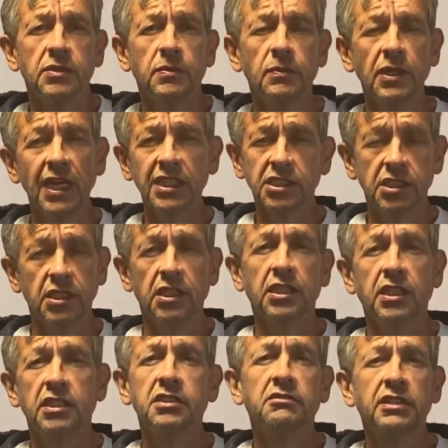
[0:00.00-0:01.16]
Well, actually,
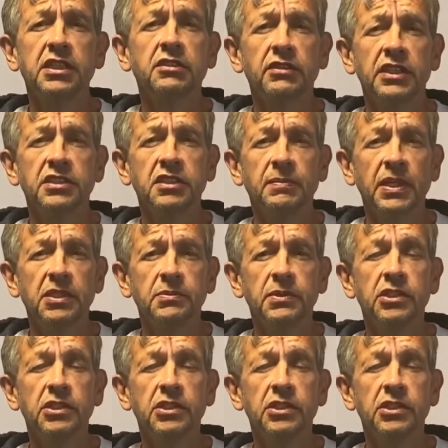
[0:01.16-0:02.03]
integrated crisis management